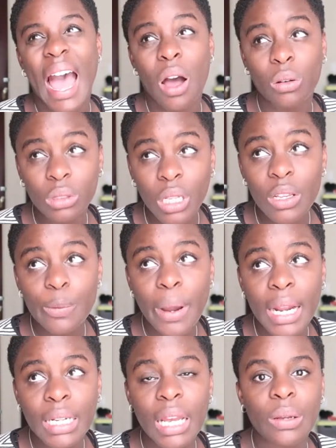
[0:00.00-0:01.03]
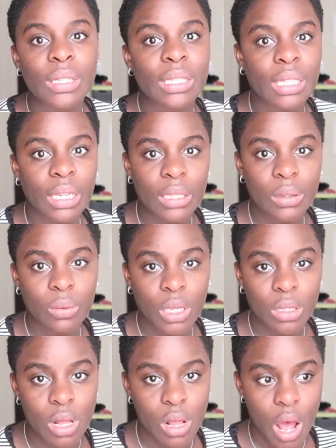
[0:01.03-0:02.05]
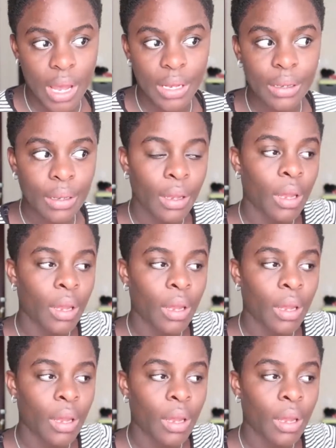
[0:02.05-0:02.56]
out I was pregnant, I was 6 weeks along.